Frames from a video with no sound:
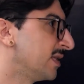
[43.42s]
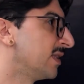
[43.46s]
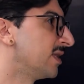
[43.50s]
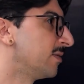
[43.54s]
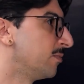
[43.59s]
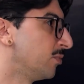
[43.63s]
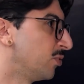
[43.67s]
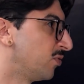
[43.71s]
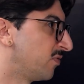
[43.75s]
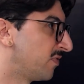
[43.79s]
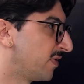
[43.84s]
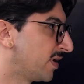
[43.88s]
the
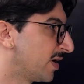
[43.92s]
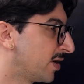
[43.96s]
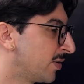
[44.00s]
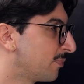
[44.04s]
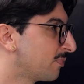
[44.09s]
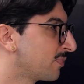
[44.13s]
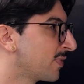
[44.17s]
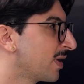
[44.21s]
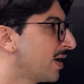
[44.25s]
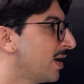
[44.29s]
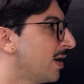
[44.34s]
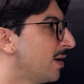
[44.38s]
movie,
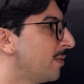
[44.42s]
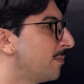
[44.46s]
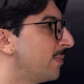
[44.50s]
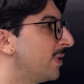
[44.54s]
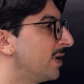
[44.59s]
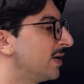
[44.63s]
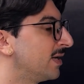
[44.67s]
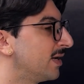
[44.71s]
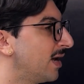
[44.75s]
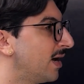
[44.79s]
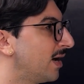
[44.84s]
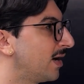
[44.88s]

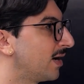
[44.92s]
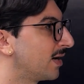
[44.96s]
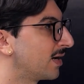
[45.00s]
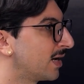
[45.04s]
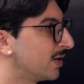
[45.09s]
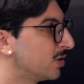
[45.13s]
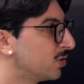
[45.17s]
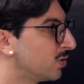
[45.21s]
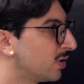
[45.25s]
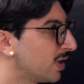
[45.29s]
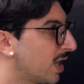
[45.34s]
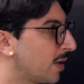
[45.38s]
but can
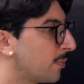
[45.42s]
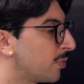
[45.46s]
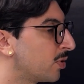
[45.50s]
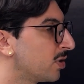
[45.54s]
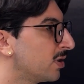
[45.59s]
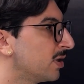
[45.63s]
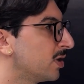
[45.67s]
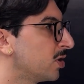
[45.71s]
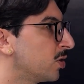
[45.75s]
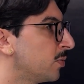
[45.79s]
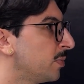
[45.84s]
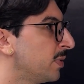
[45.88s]
you elaborate a
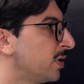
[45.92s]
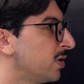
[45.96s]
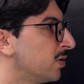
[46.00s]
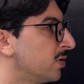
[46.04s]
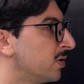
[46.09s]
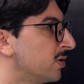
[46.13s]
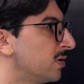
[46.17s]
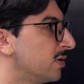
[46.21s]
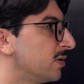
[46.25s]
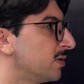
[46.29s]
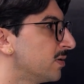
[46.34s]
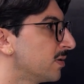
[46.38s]
little bit
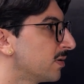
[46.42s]
on